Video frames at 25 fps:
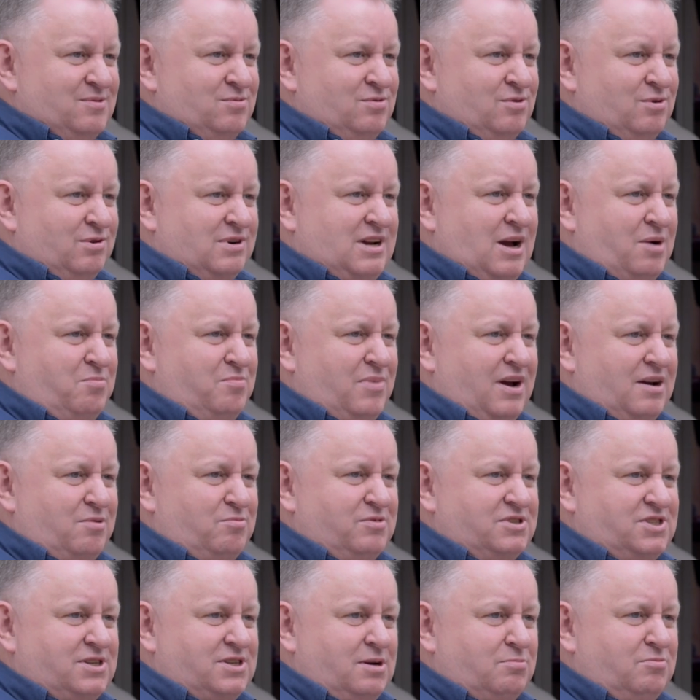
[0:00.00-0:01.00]
We'll um, come back with
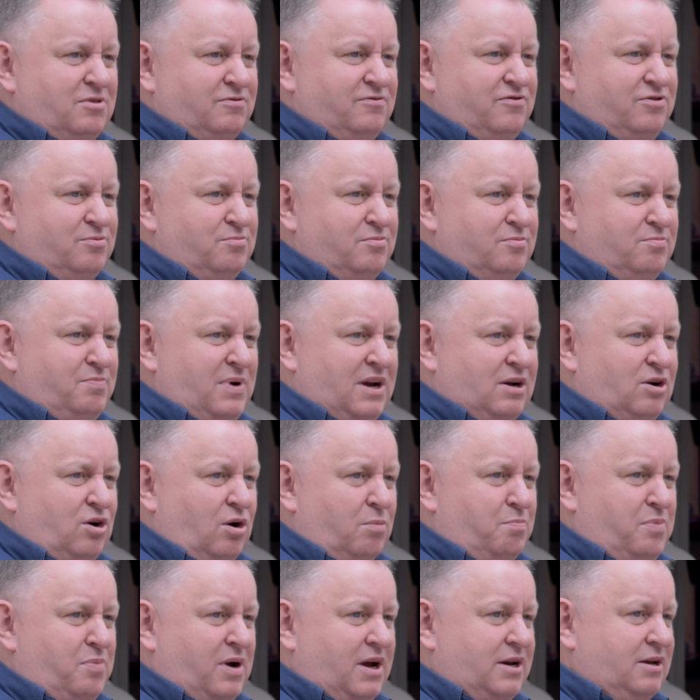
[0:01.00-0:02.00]
someone from Bangkok
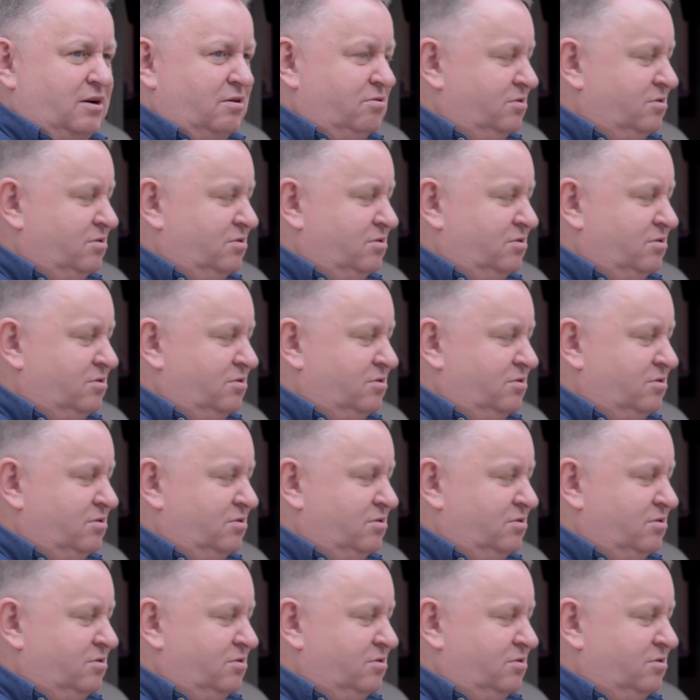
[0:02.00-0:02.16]
Pattaya